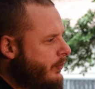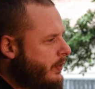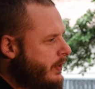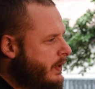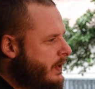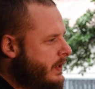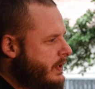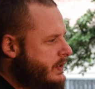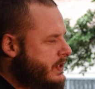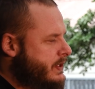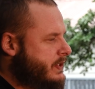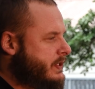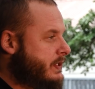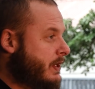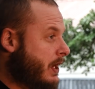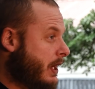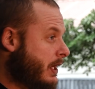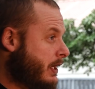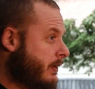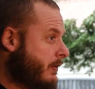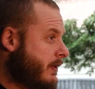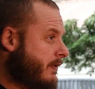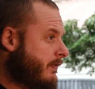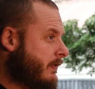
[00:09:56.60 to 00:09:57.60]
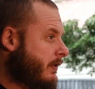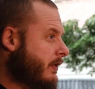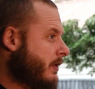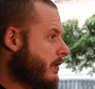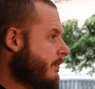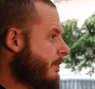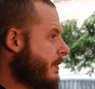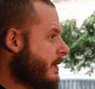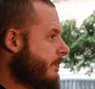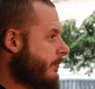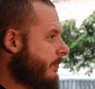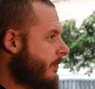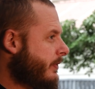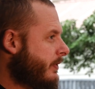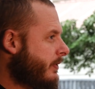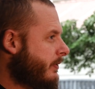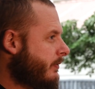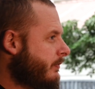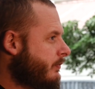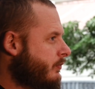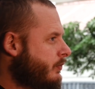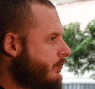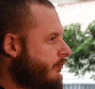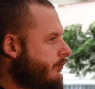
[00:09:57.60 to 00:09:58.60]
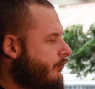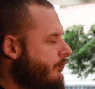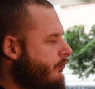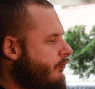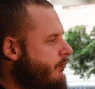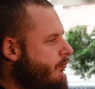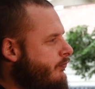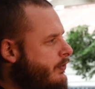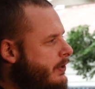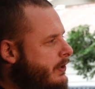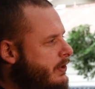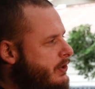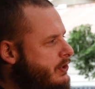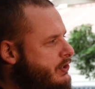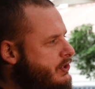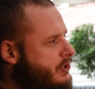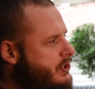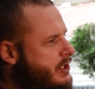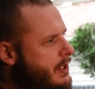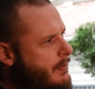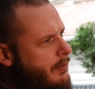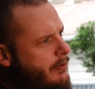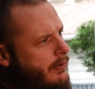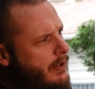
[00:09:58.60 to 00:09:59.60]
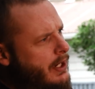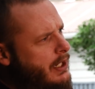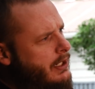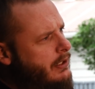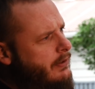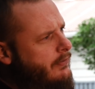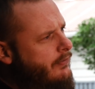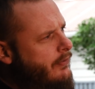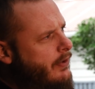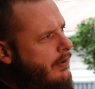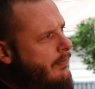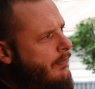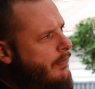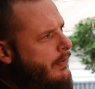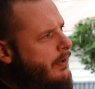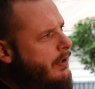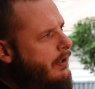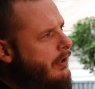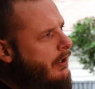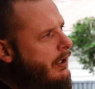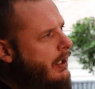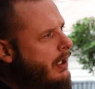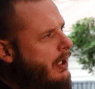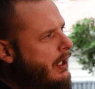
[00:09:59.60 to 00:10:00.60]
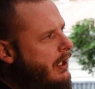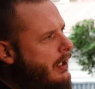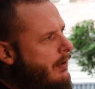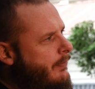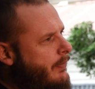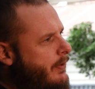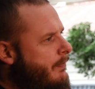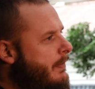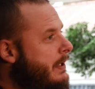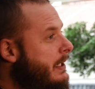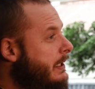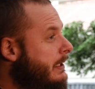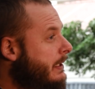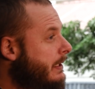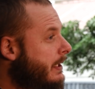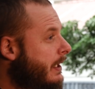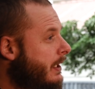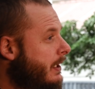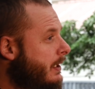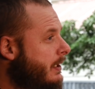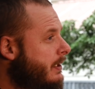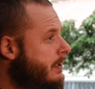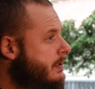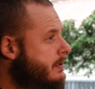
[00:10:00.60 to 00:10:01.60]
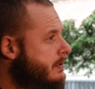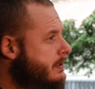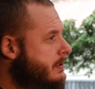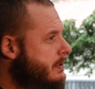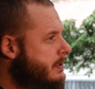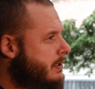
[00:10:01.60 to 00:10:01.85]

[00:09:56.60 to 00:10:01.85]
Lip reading: In society, we have a lot of people that are very separated from the meat that they eat.